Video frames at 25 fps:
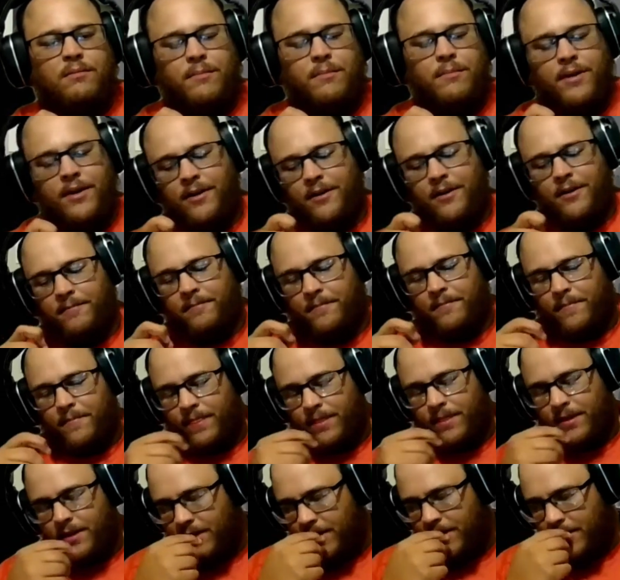Man.
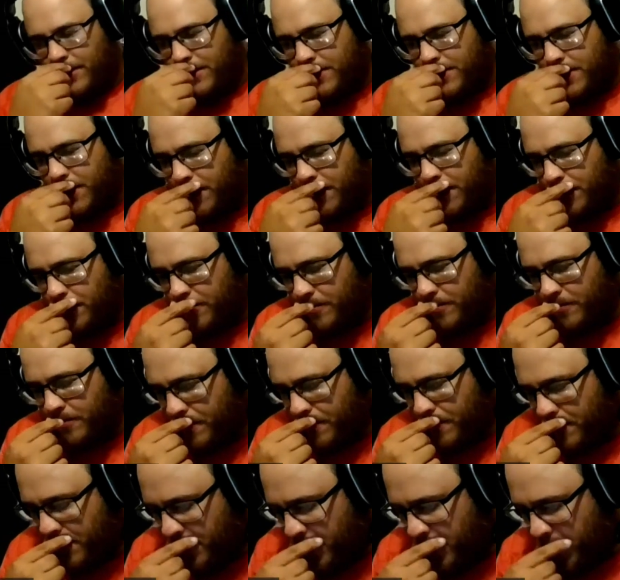
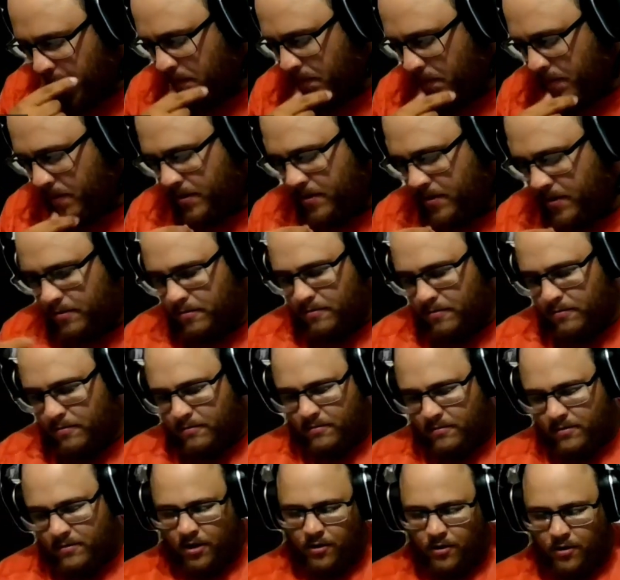So
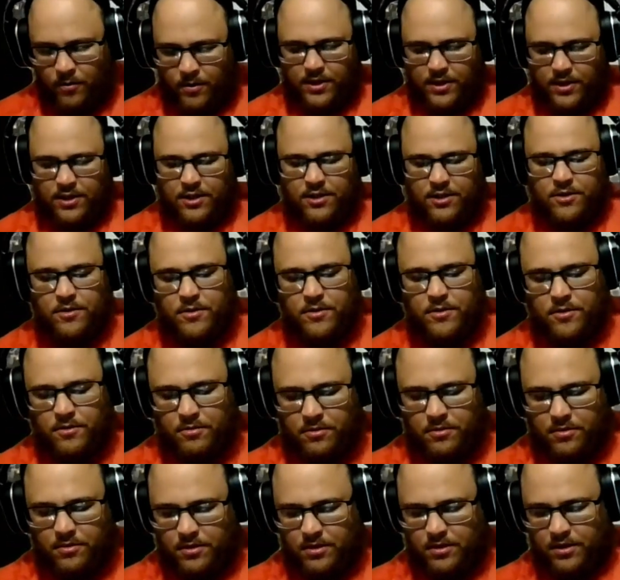going
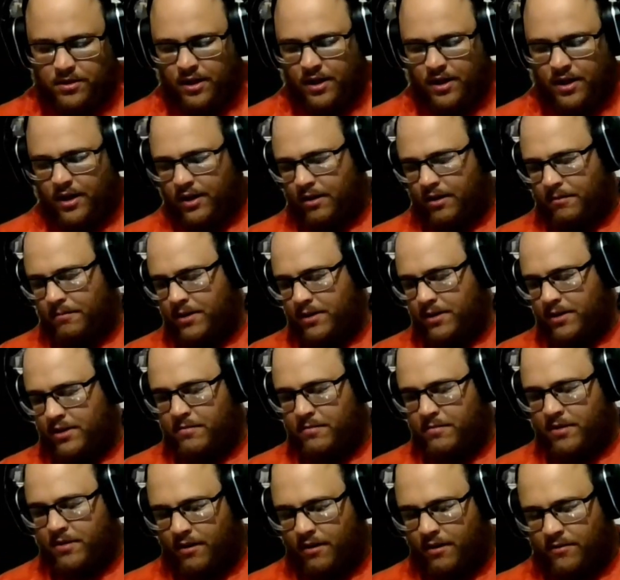to the
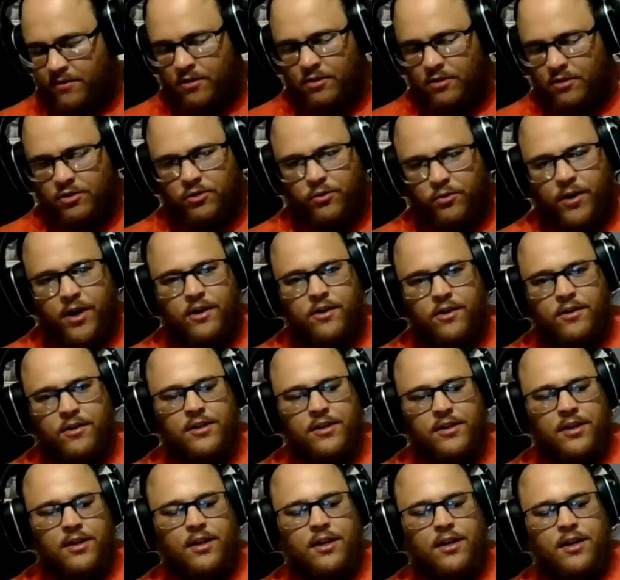Mississippi Gulf Coast
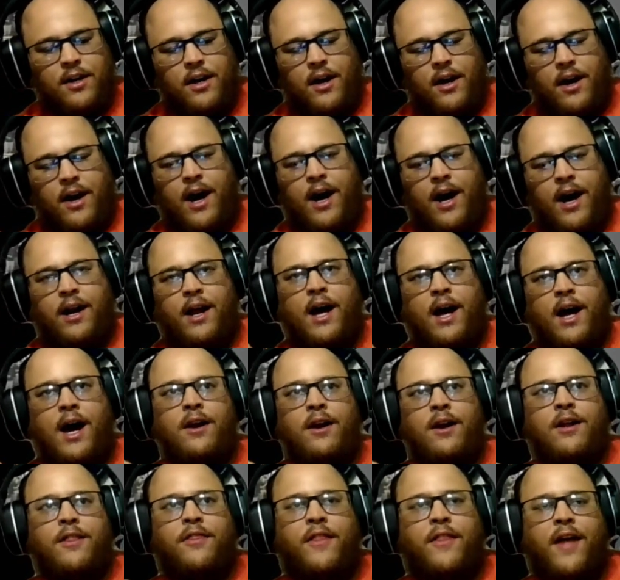Raiders,
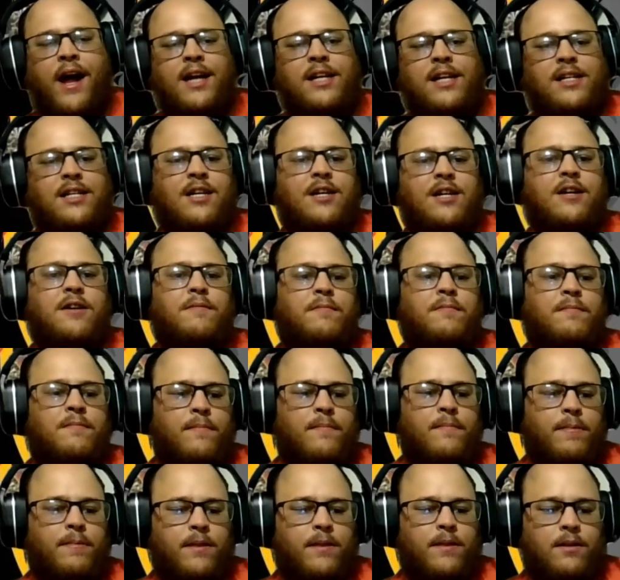how did that team
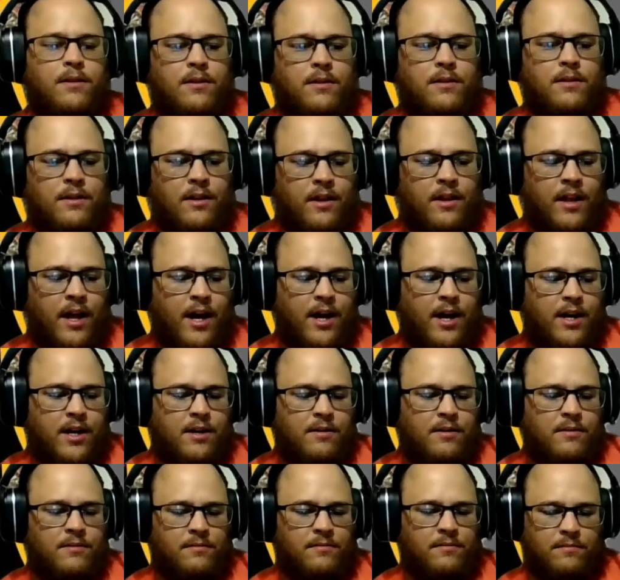
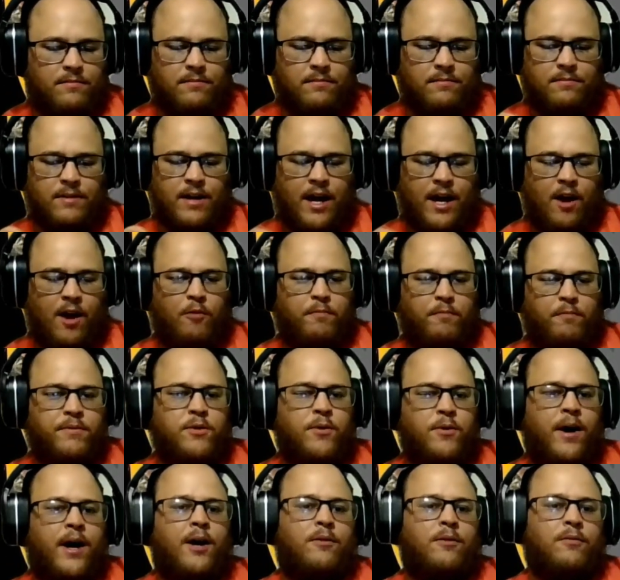like help
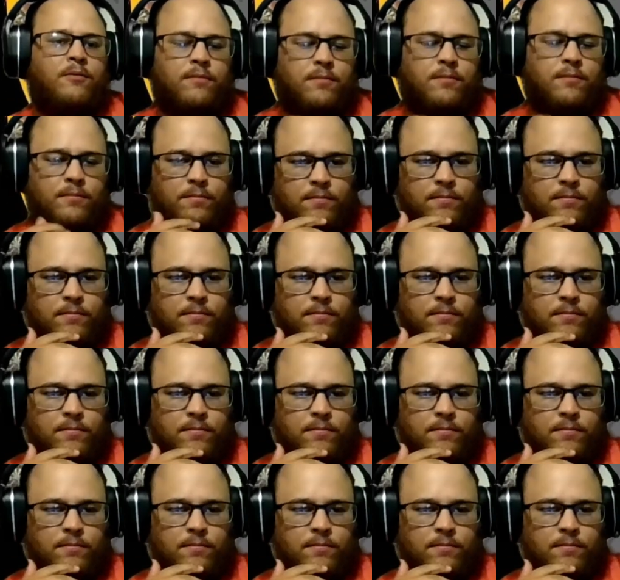you out?